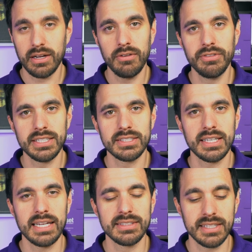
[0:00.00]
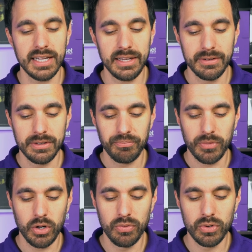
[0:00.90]
of this headset.
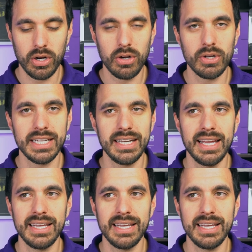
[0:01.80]
Overall, it